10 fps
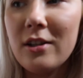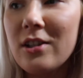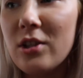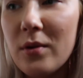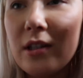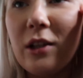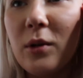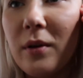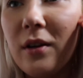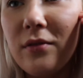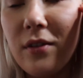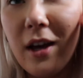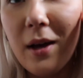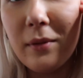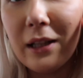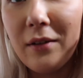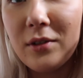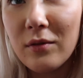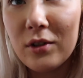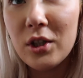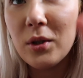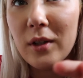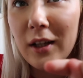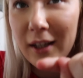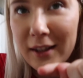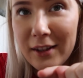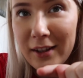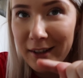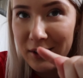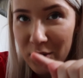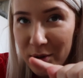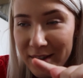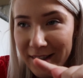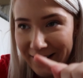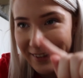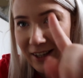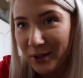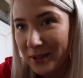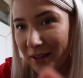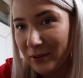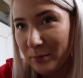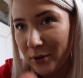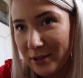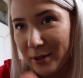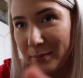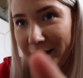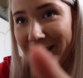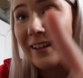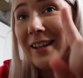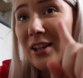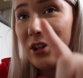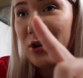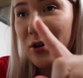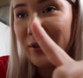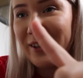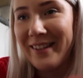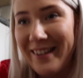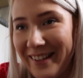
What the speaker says: because there's always a little bit of leftover tuna in the tuna tins, I always give the boys a little bit. They're currently,